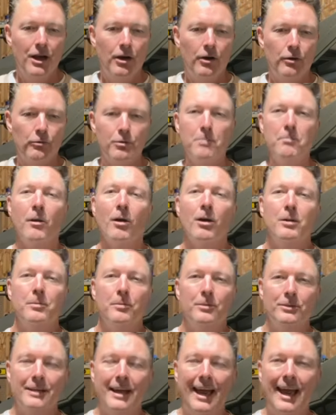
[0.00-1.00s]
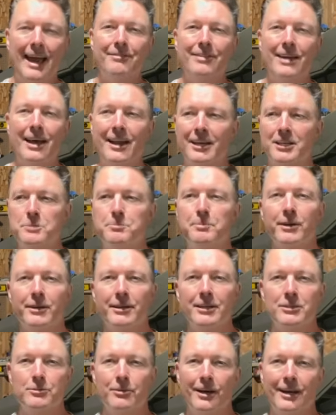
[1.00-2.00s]
remarkable to have that
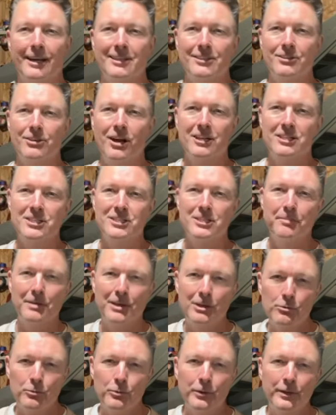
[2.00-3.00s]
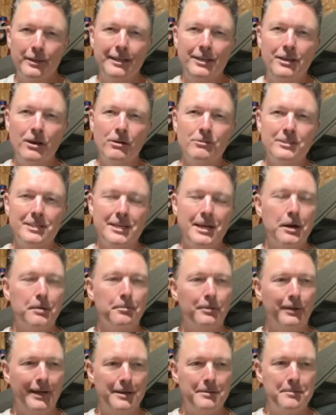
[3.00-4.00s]
experience where I can talk to somebody who really knows the
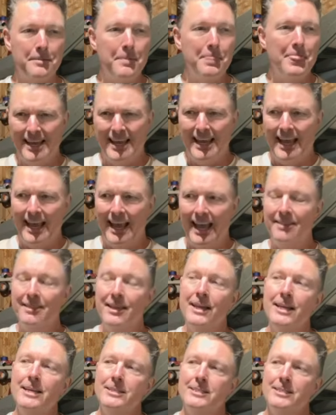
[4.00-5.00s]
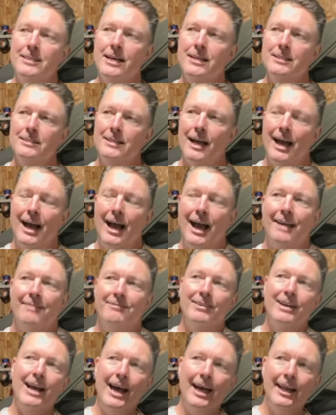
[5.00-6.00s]
airplane. And then he says, I
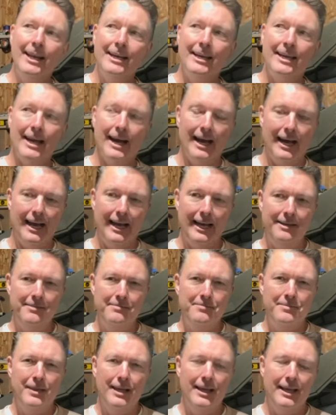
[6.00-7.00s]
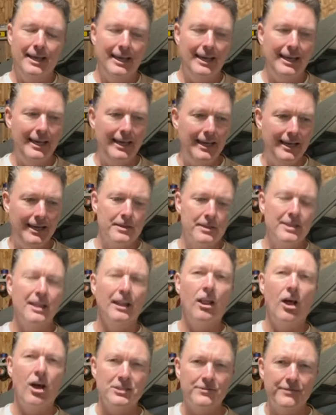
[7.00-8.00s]
got a guy in the
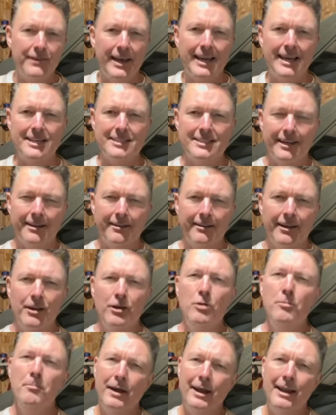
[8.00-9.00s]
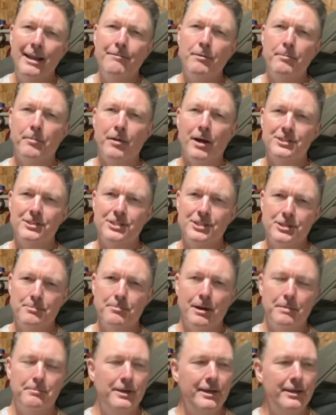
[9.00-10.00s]
Las Vegas area who might have a project you
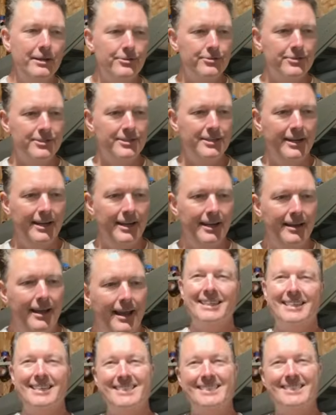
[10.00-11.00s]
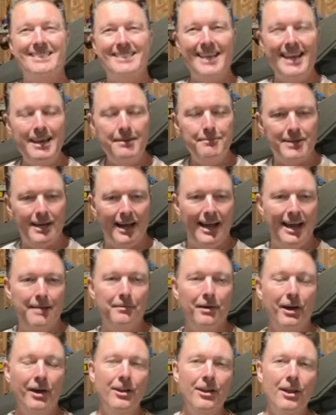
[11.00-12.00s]
might be interested in. At the same time,
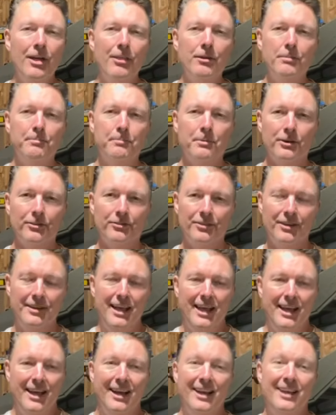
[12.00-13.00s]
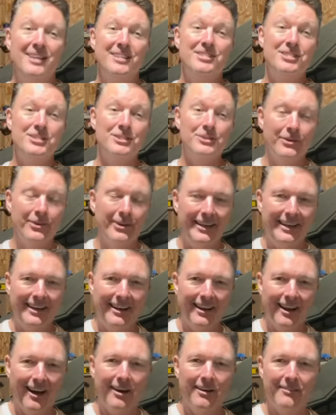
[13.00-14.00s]
another person, a
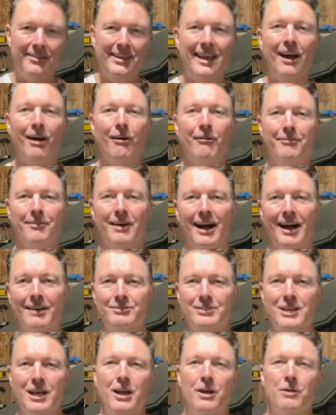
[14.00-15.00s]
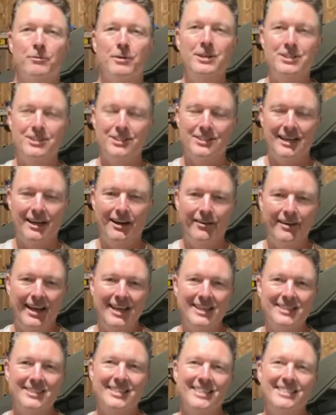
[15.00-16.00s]
historian of the L-5s, reaches out
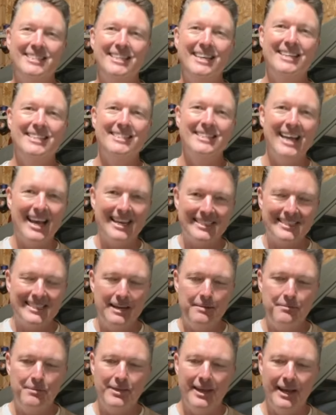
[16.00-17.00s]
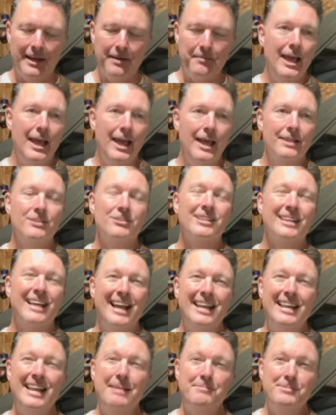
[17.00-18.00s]
and says the exact same thing. There's a
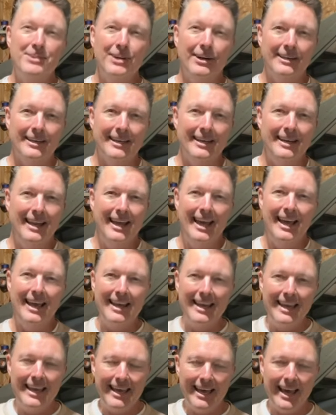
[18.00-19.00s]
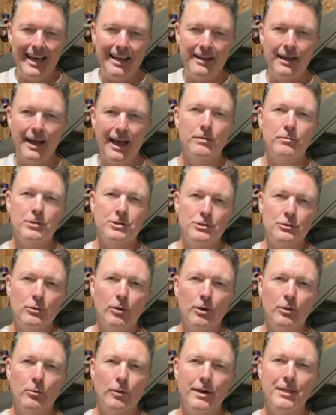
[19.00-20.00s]
guy named Duncan, and he had
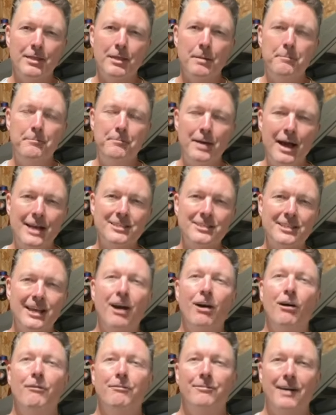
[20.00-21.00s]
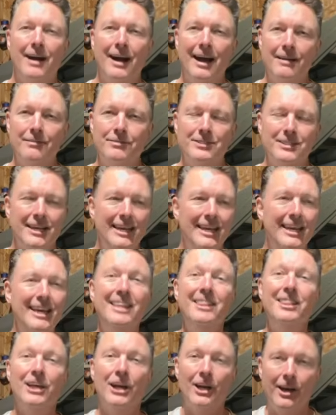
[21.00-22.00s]
restored one of the best L-5s
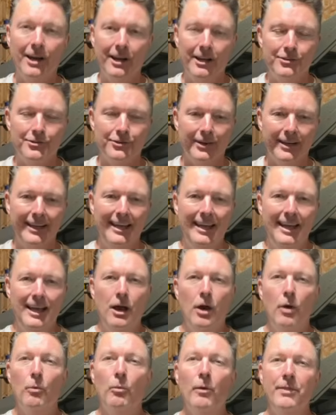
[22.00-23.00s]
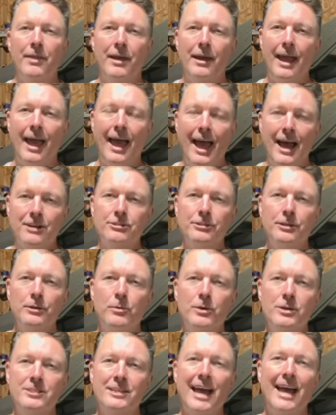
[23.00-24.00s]
in the country, one that actually
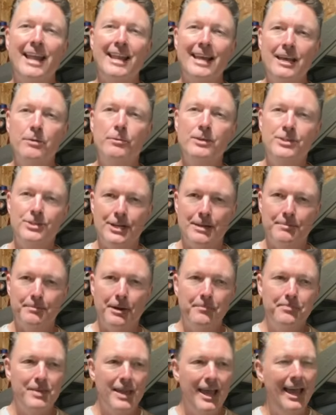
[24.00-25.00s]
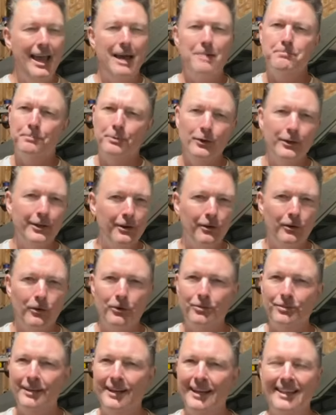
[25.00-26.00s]
was at Iwo Jima, had bullet
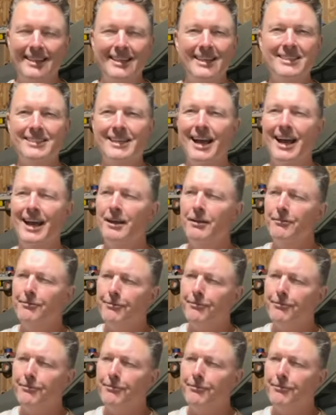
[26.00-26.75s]
holes in it, and this guy,